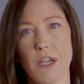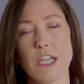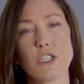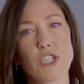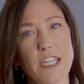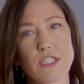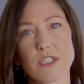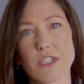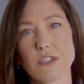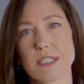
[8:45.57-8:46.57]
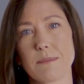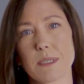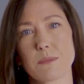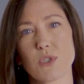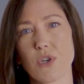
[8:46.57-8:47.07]
Changes in your
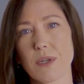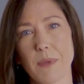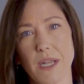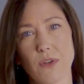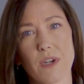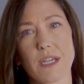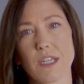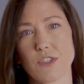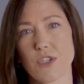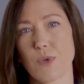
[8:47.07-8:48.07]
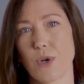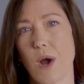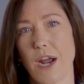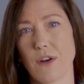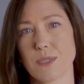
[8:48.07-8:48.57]
symptoms could mean your condition
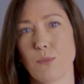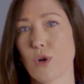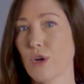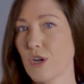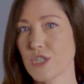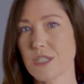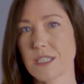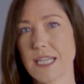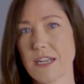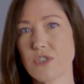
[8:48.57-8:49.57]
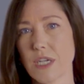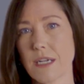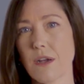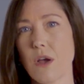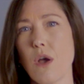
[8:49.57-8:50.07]
requires more urgent attention
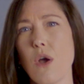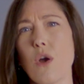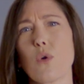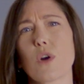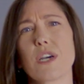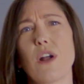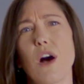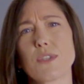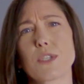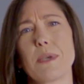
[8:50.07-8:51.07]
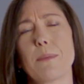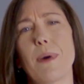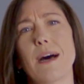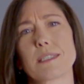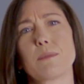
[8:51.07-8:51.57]
or could also be a
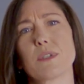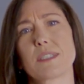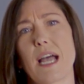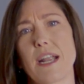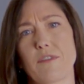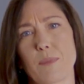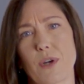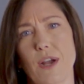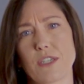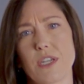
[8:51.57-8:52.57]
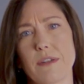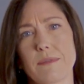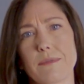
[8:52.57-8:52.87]
possible sign of progression.